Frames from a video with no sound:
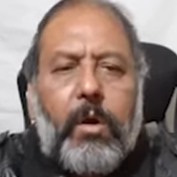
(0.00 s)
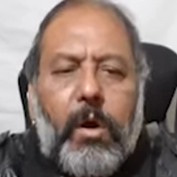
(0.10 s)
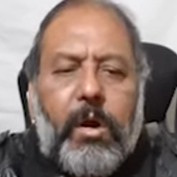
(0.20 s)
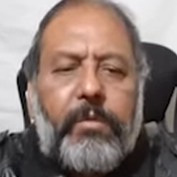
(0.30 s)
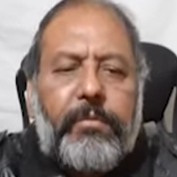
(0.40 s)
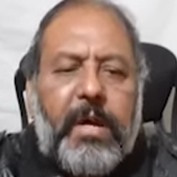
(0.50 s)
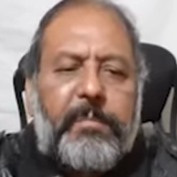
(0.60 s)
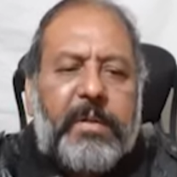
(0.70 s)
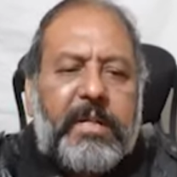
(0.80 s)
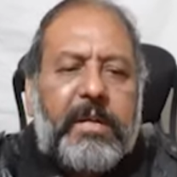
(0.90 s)
of
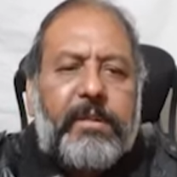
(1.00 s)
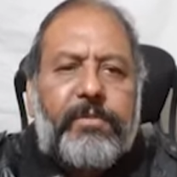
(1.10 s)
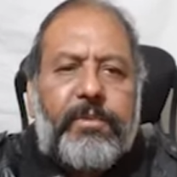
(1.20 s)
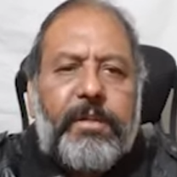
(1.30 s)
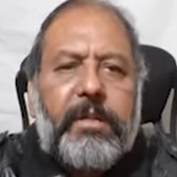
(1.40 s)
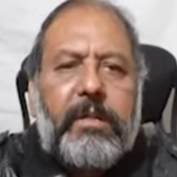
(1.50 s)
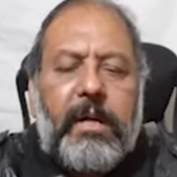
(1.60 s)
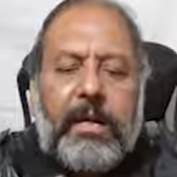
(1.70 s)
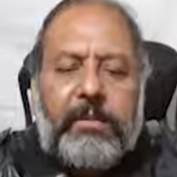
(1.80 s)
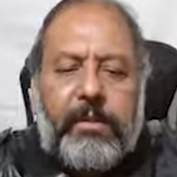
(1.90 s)
hepatitis C
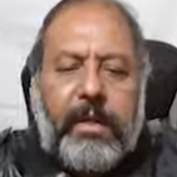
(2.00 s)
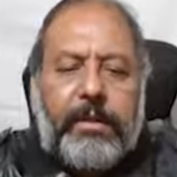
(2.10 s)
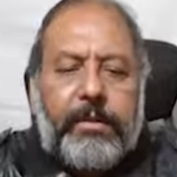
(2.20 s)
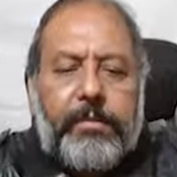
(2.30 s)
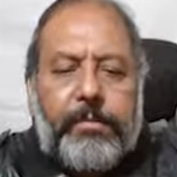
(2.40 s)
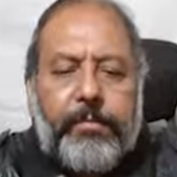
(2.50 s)
arthritis.